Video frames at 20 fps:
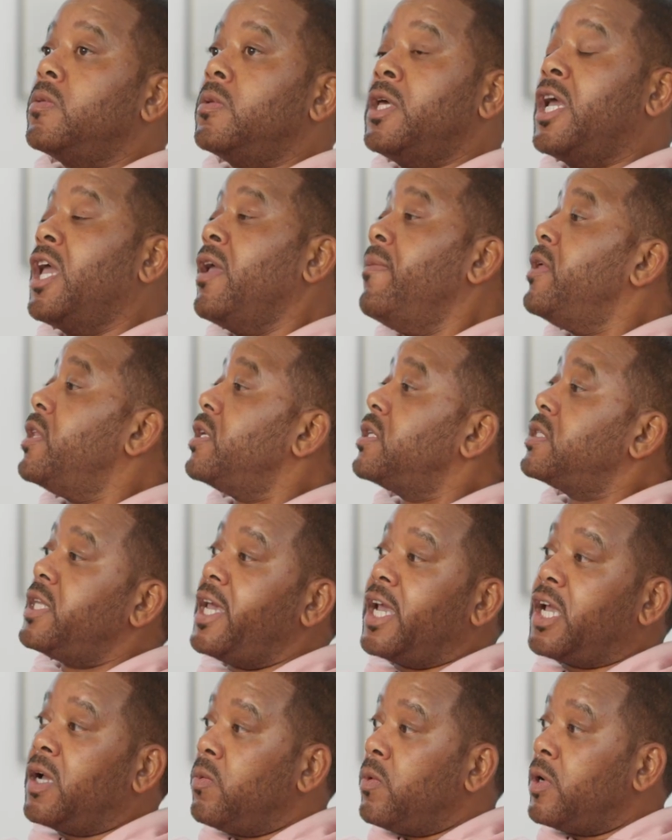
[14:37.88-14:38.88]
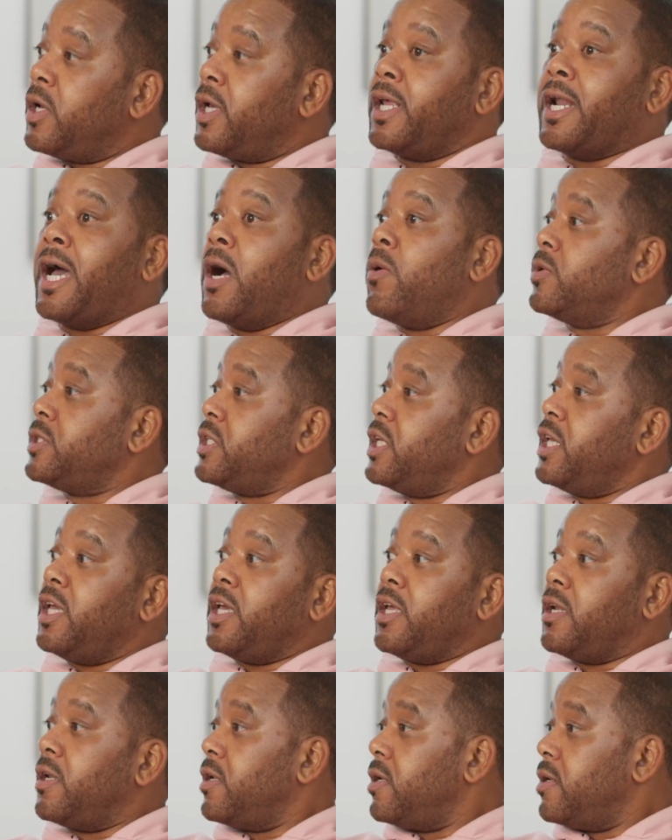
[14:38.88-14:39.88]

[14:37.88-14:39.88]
they gave me the second one, and I was in.